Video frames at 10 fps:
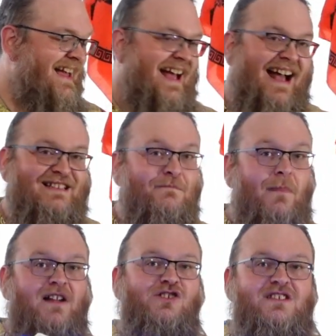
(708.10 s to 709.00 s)
as
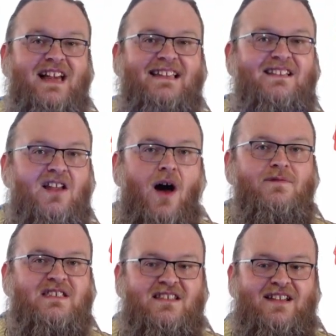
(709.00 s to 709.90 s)
much as I love
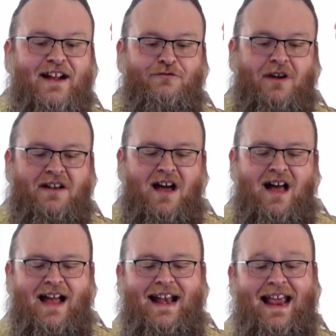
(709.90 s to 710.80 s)

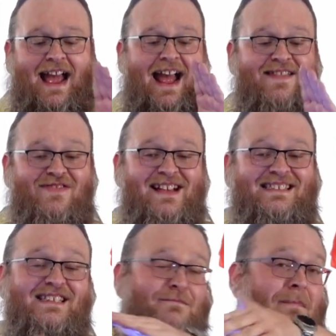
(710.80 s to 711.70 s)
Solektrik-9, and this
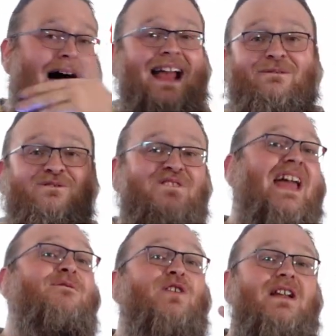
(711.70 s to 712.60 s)
is my
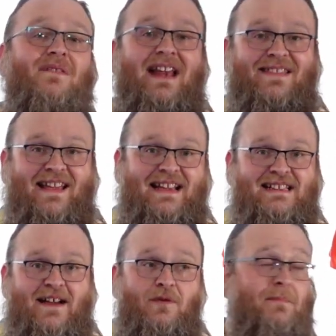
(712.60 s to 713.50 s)
favorite of anything
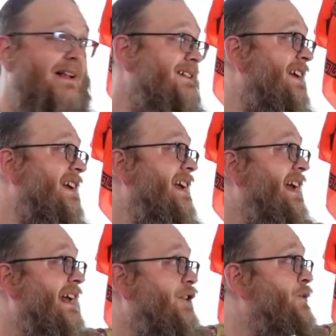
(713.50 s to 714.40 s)
he's ever built,
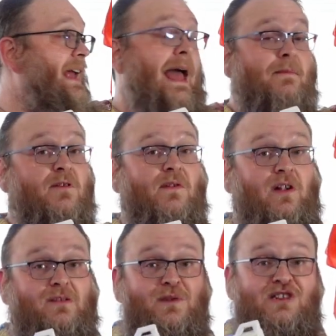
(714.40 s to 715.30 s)
including
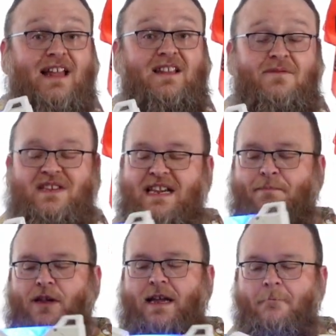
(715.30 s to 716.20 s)
Hammervold, which I love
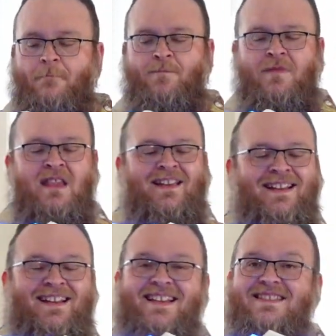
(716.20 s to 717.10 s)
deeply,
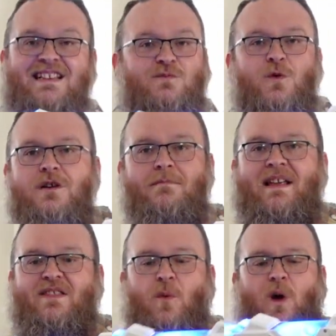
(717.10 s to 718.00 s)
this wouldn't be
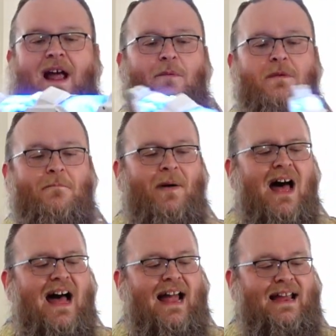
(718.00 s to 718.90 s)
the one I would
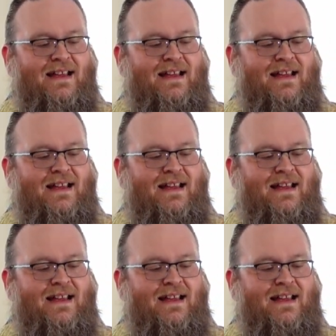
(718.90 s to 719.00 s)
buy.